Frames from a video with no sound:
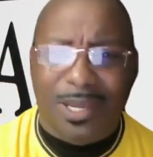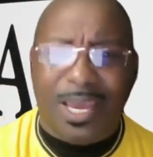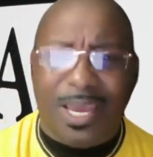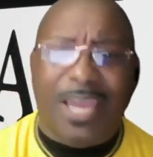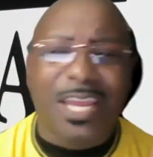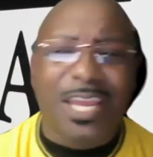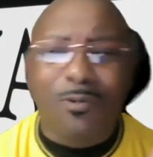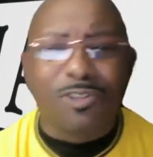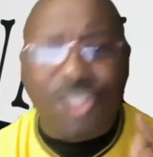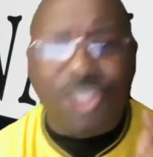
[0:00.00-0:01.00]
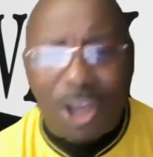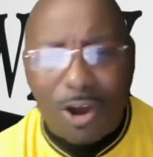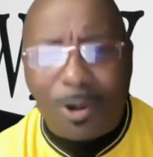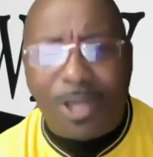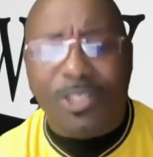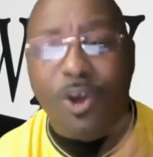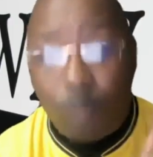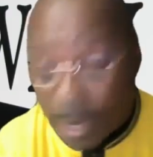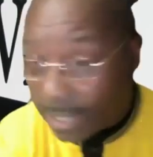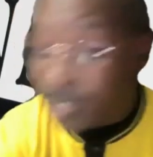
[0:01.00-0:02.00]
and he will show us
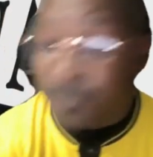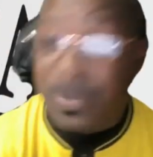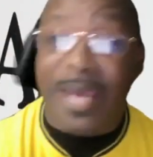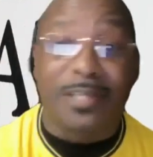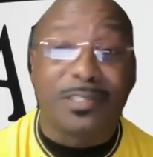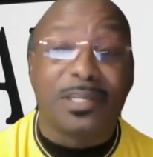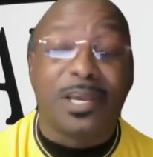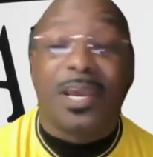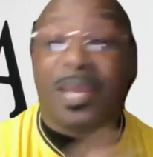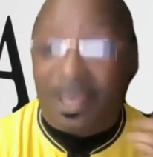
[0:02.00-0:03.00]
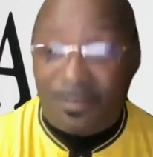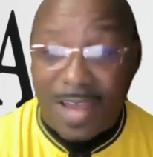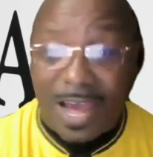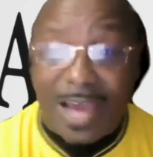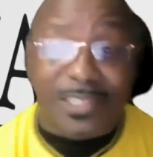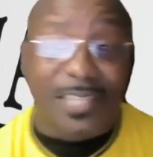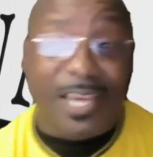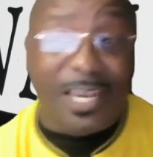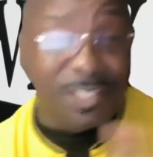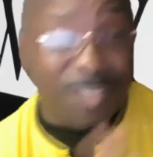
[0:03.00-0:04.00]
what is best. If God
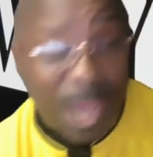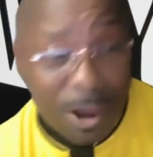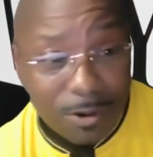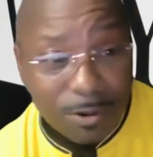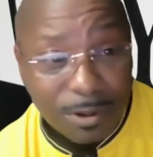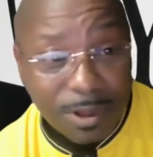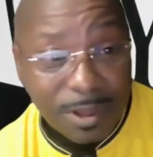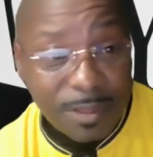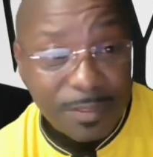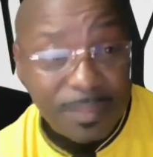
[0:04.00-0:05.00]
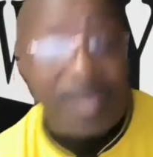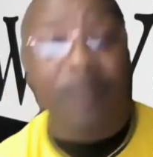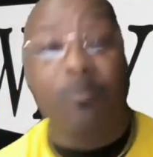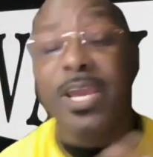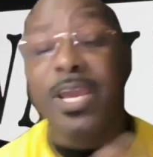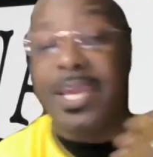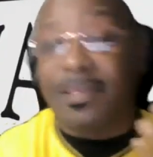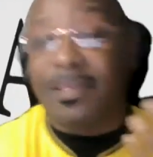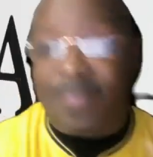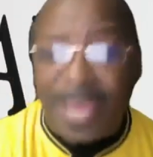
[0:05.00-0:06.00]
says no, then we
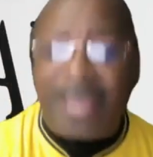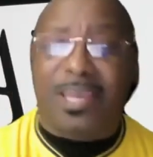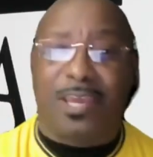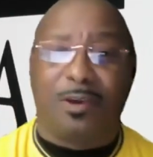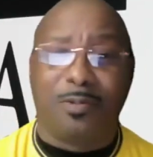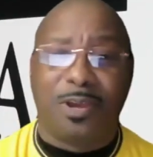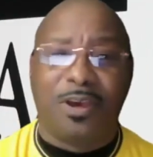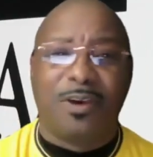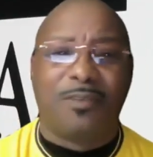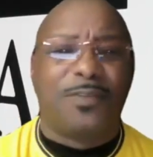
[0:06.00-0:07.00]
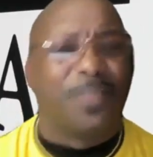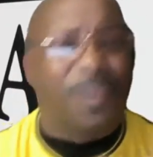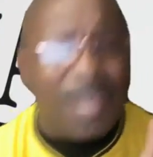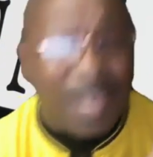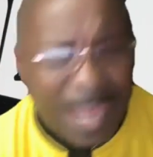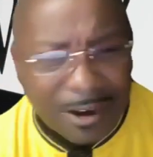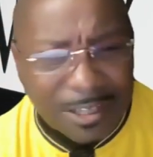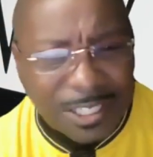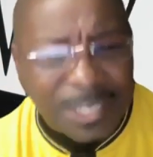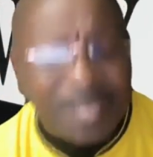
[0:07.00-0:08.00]
can thank him for the
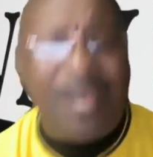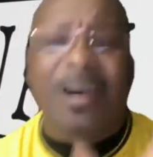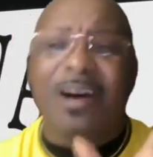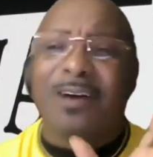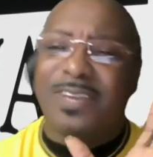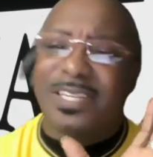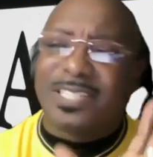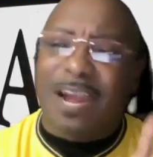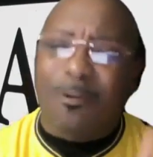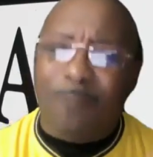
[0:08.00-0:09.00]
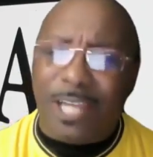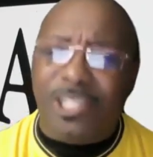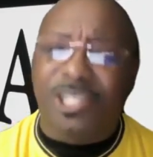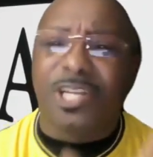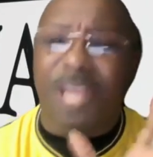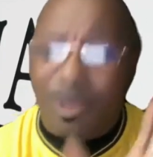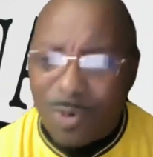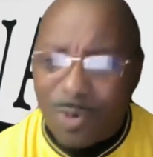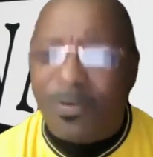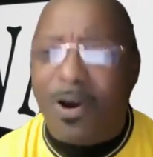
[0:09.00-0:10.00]
clarity of his direction and
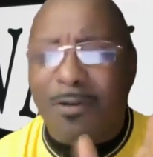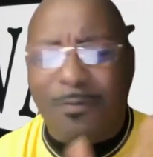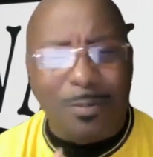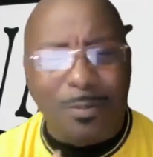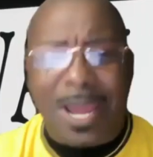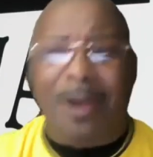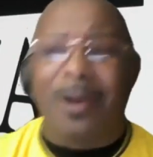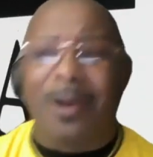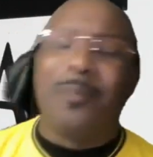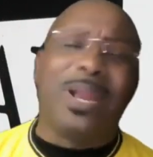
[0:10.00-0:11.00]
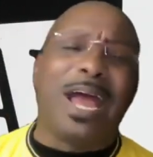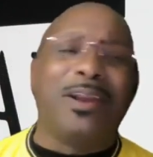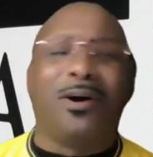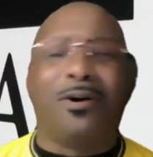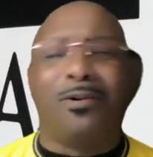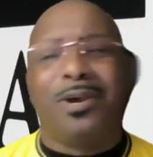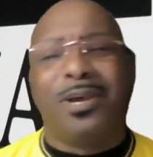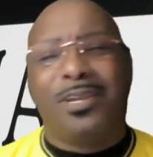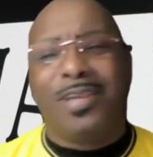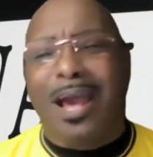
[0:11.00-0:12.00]
move on from there. But I know
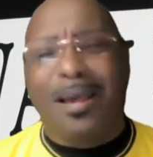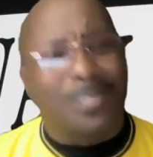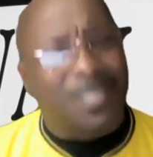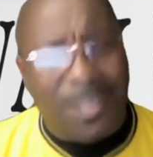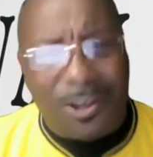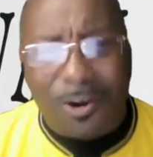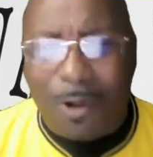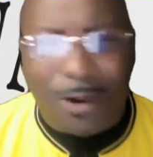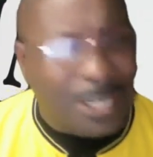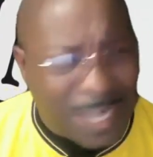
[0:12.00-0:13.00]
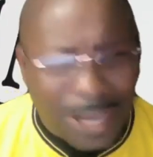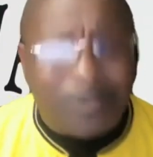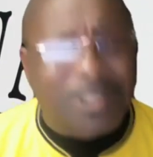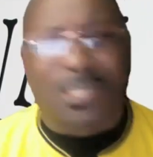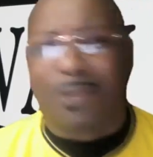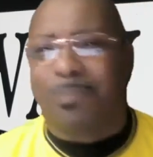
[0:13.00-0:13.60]
y'all still want to deal with some